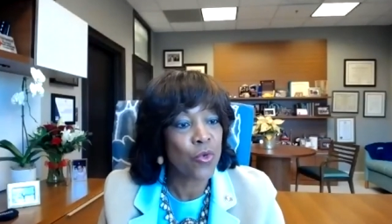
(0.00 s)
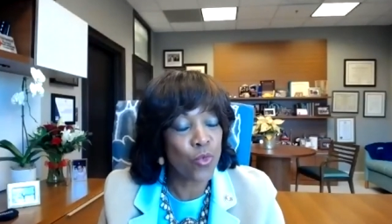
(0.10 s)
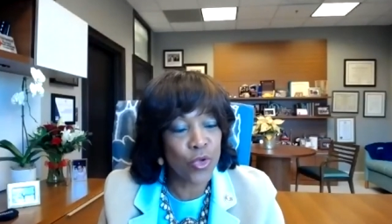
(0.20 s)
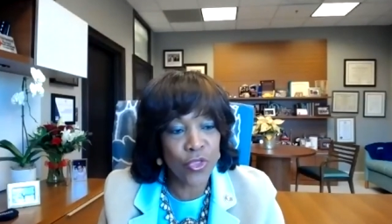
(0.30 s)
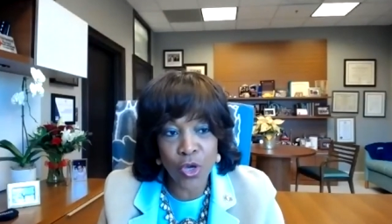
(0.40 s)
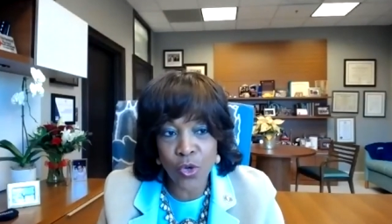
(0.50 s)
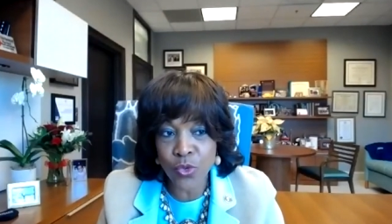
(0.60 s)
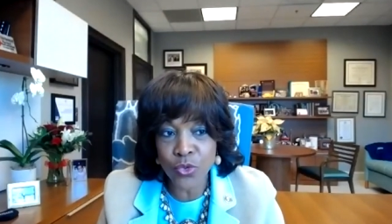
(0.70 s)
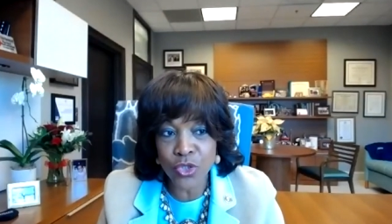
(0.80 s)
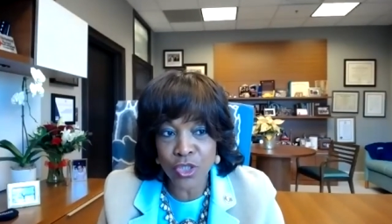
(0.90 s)
were
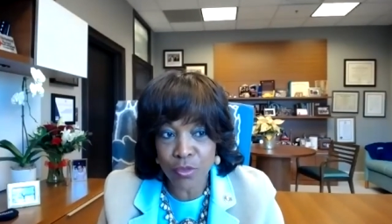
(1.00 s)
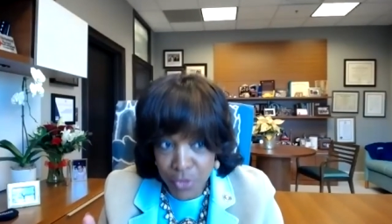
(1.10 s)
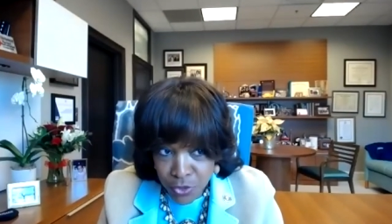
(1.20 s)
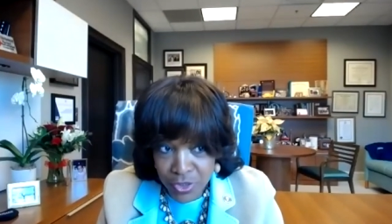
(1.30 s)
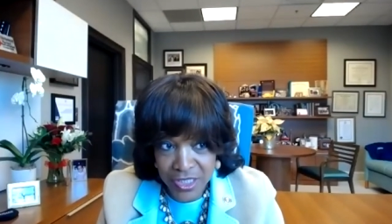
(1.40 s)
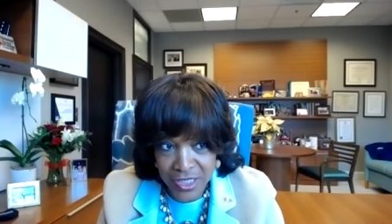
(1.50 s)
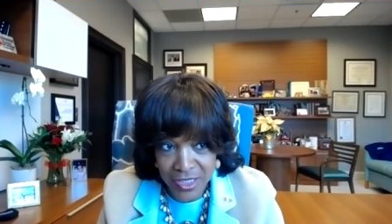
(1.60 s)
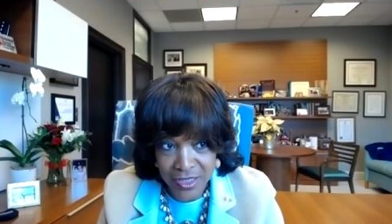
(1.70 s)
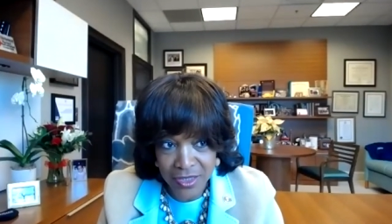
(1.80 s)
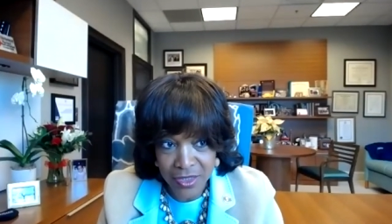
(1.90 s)
those
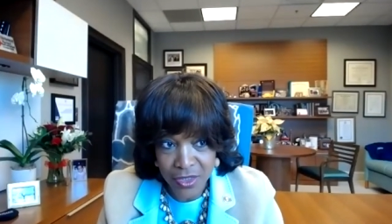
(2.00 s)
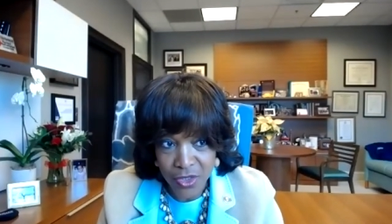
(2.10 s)
communities